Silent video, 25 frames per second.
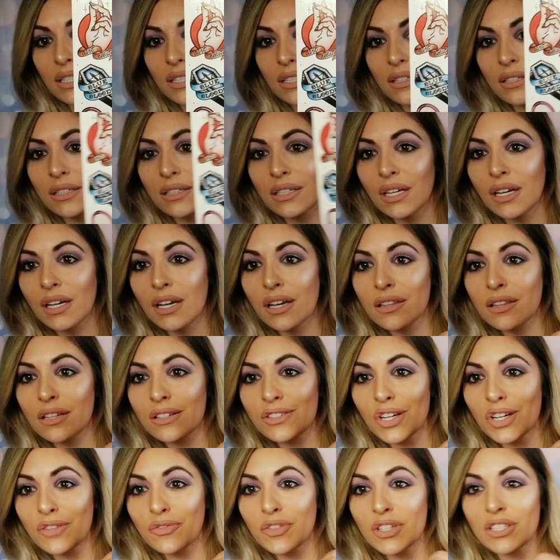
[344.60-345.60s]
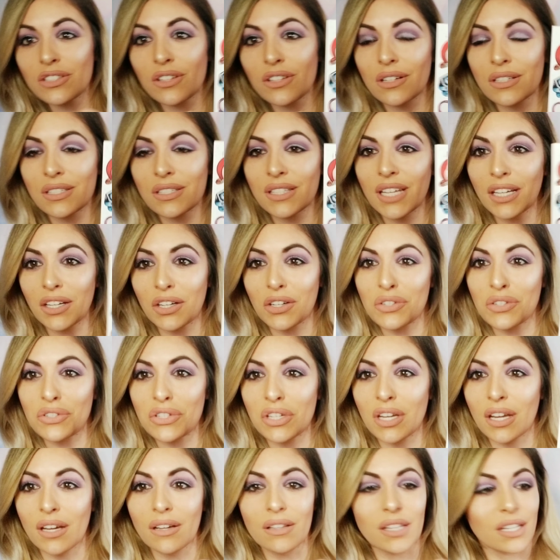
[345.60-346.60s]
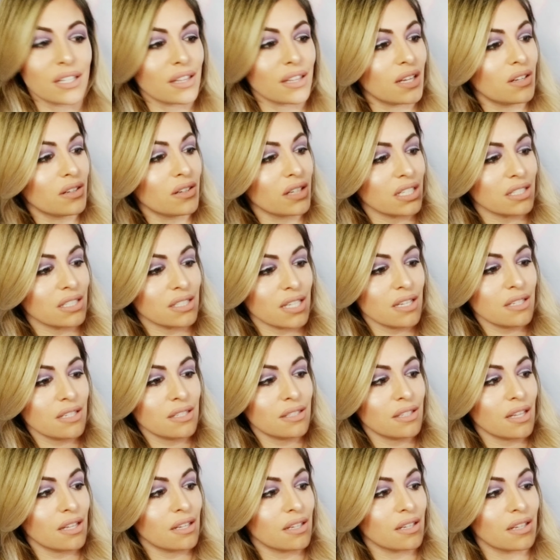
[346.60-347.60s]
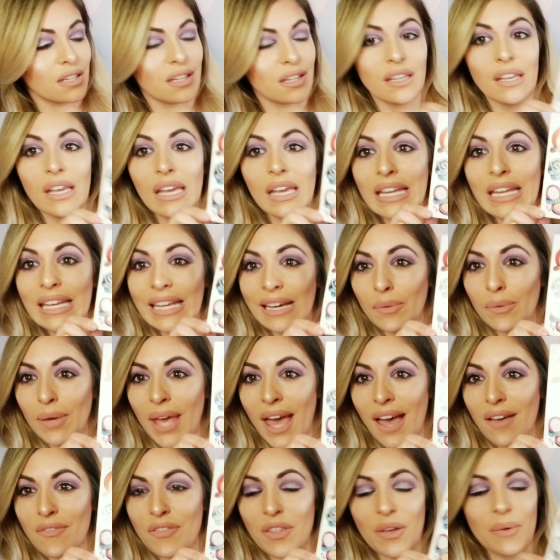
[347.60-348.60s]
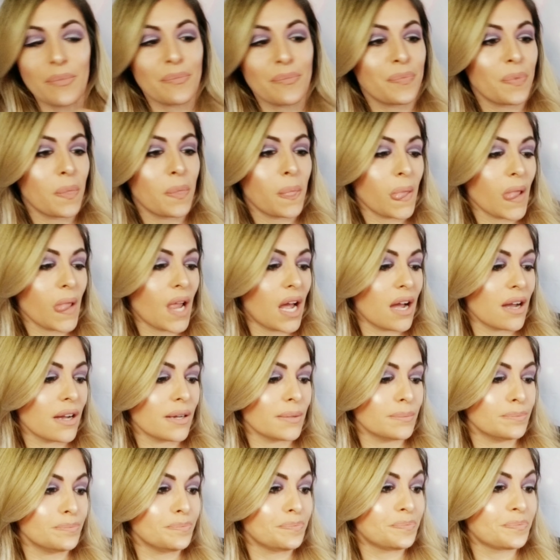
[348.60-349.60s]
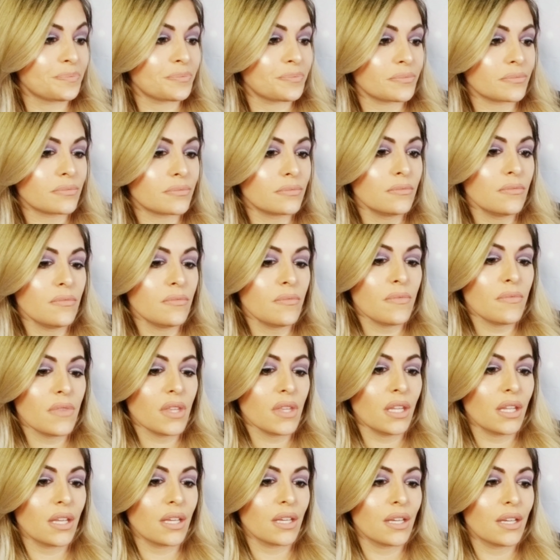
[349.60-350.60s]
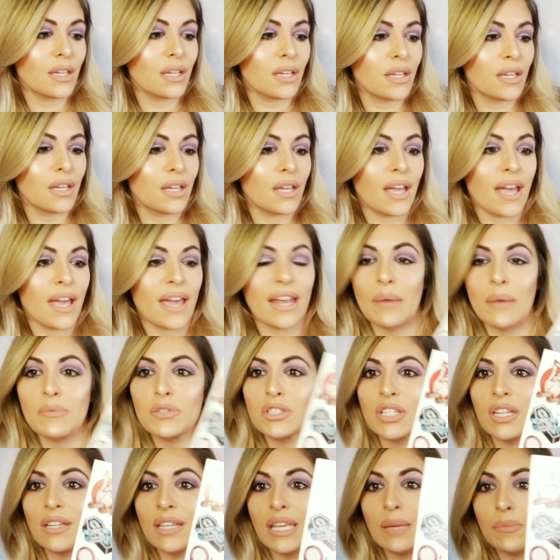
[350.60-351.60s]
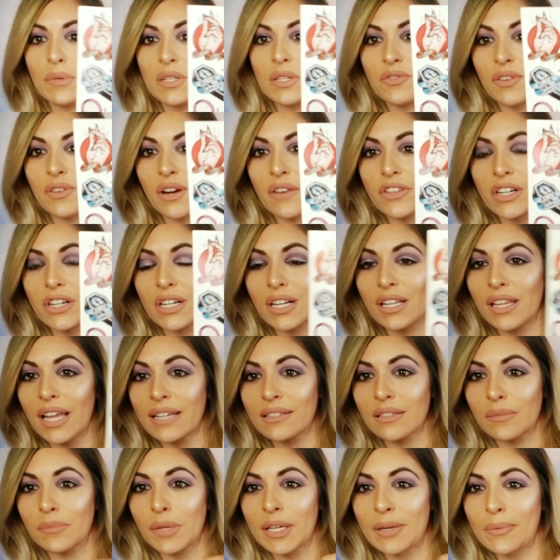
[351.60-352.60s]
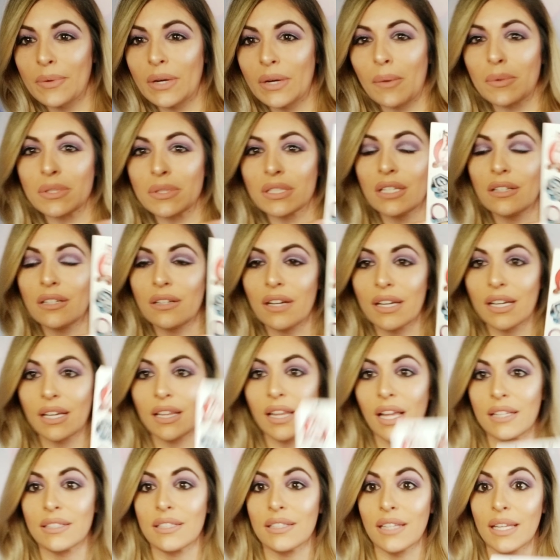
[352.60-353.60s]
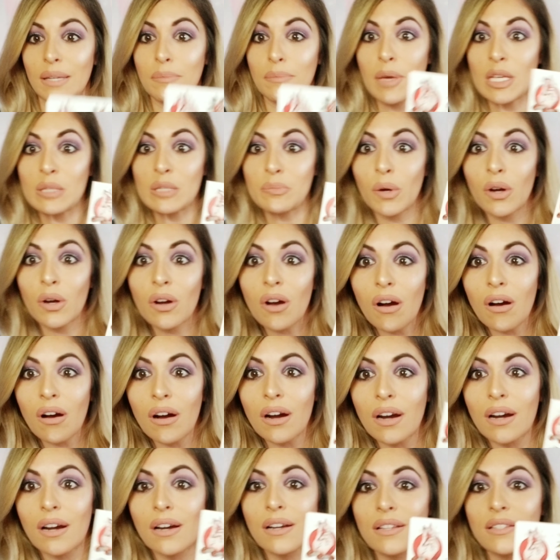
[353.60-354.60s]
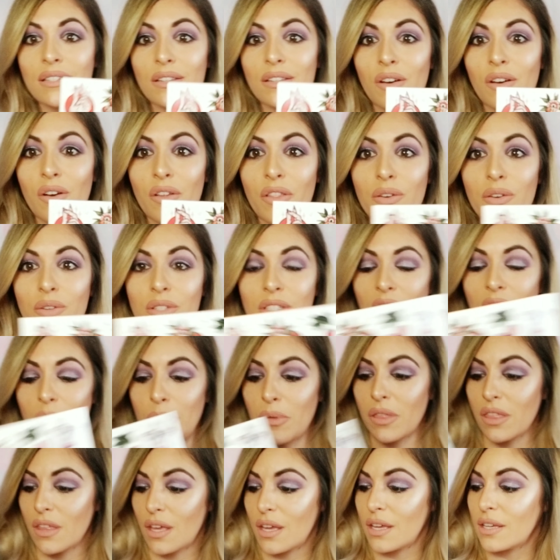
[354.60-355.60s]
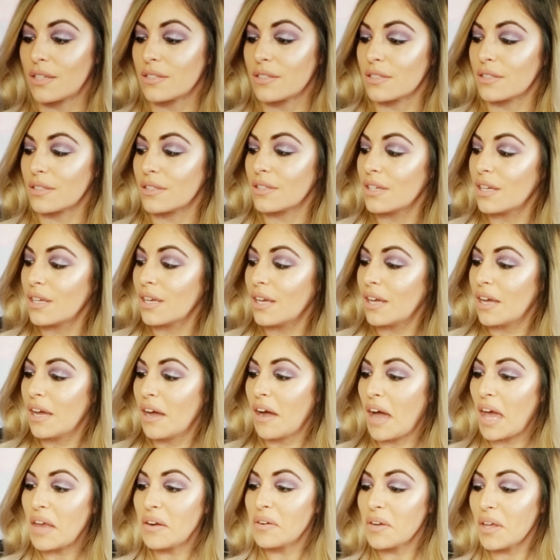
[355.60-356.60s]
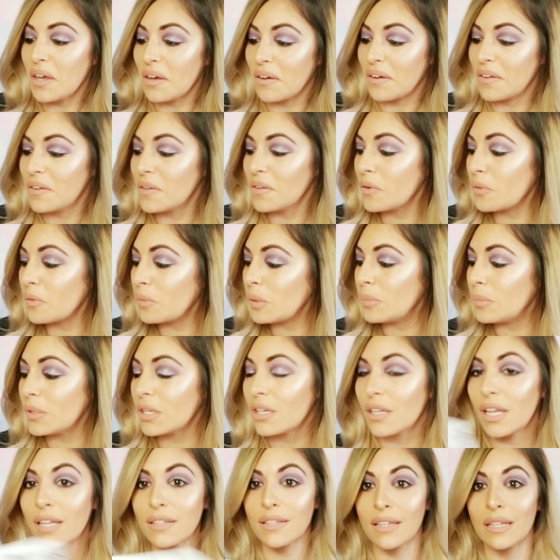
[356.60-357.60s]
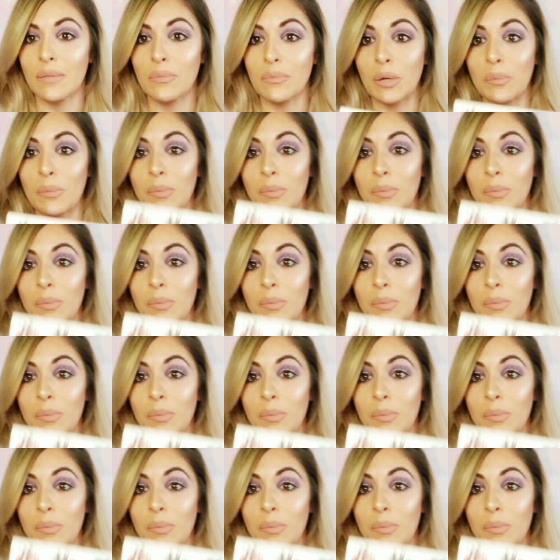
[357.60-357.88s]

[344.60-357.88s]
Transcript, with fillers: Like they're Jeffree Star stickers, you know, like they don't exist and now we have them. Um, and I'm just going to keep these forever and collect them. Like when I was little, I collected like baseball cards and all those type of things. And I don't know. I don't know if people collect anymore,